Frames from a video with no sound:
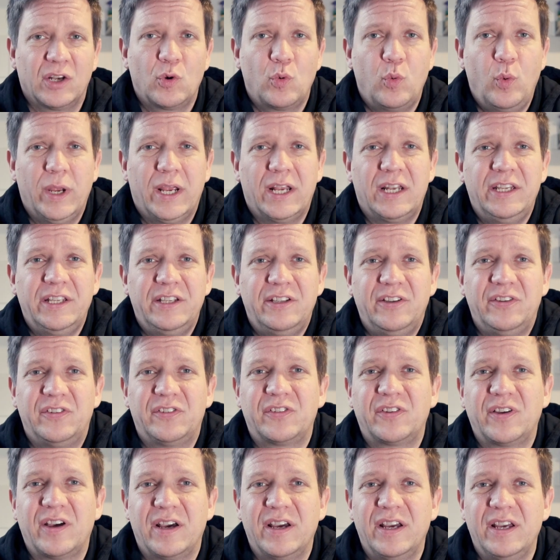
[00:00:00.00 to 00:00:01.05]
quickly
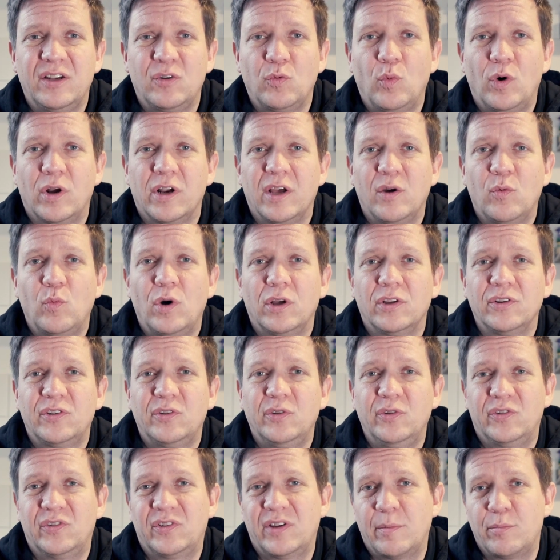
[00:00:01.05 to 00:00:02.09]
decide what I want
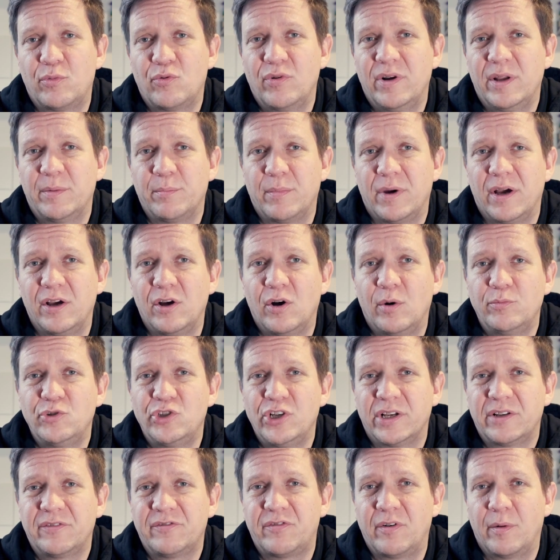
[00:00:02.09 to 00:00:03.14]
to separate my
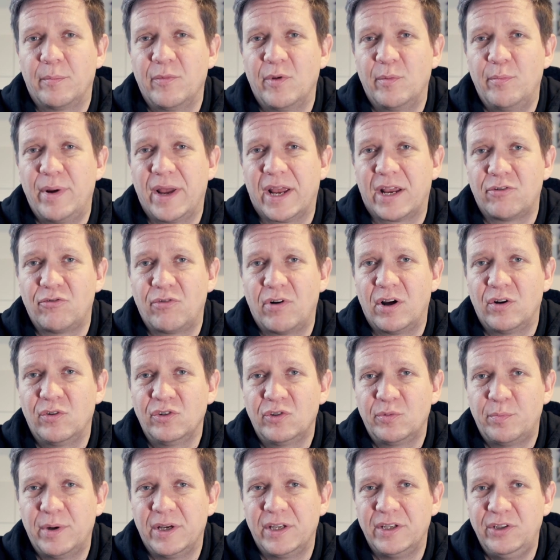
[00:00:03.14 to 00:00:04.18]
object from the
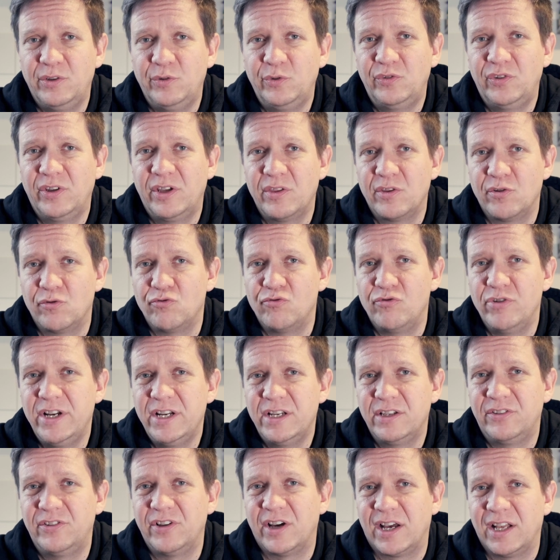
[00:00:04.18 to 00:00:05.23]
background by using the
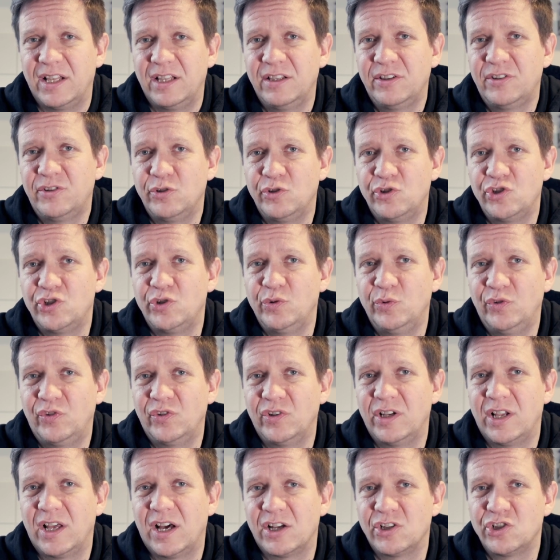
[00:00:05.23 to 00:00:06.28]
rear dial to choose a
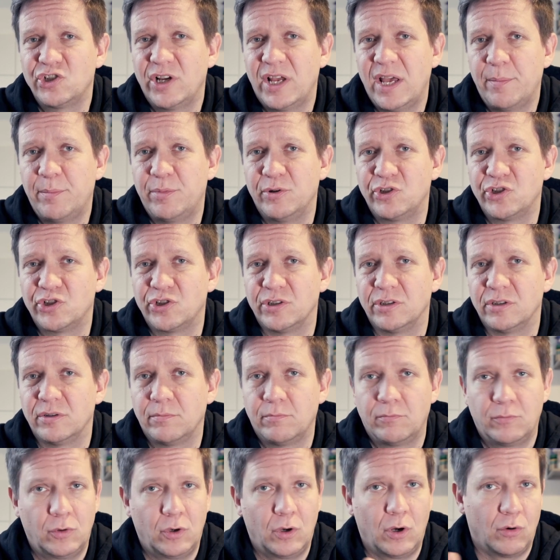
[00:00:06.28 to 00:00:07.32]
larger aperture
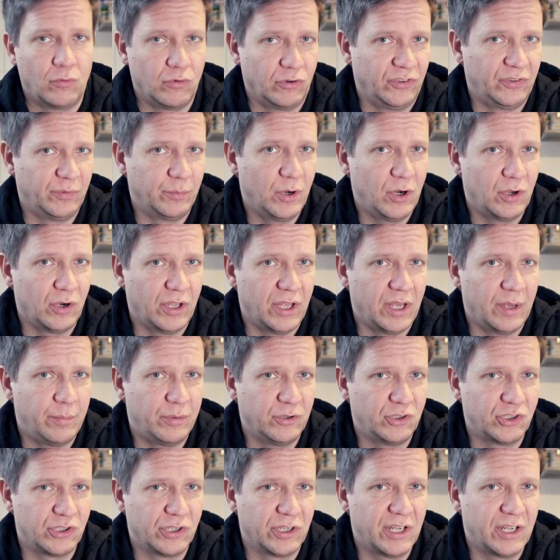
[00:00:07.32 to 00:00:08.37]
or a smaller aperture